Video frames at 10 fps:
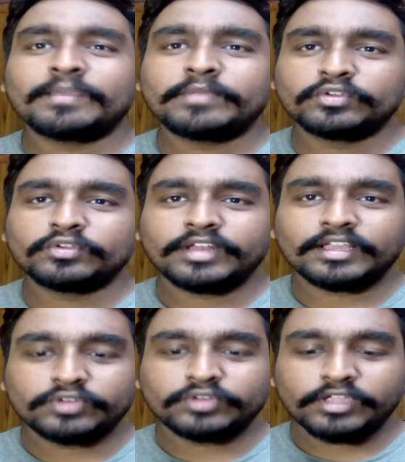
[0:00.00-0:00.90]
I've been doing
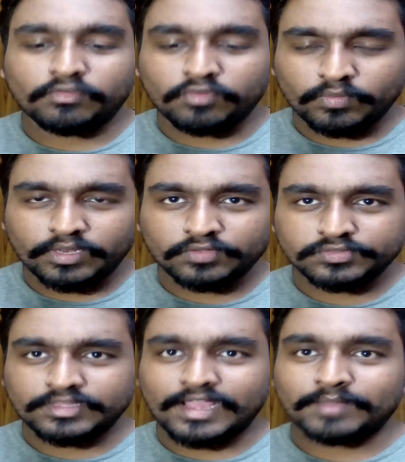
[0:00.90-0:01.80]
like 3 or 4
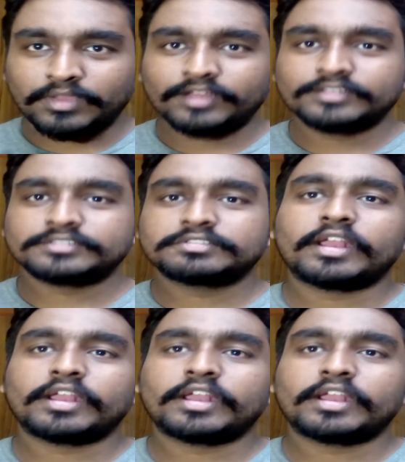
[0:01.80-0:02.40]
videos in that playlist